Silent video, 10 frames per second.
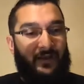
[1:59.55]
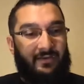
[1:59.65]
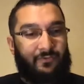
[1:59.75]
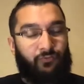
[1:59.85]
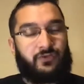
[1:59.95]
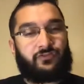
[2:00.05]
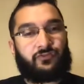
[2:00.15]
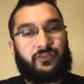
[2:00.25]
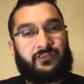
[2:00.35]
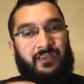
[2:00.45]
creature
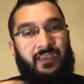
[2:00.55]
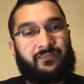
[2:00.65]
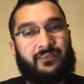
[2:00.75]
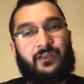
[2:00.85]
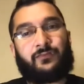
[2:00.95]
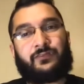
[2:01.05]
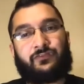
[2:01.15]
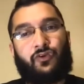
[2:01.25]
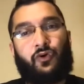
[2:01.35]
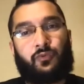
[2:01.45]
that takes care of its
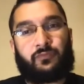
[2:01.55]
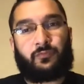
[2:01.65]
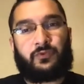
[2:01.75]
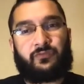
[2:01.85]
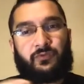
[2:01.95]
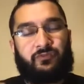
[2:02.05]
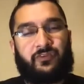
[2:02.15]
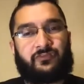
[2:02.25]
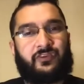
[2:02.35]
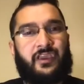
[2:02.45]
own with
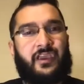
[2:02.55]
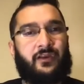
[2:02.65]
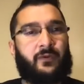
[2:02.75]
such care.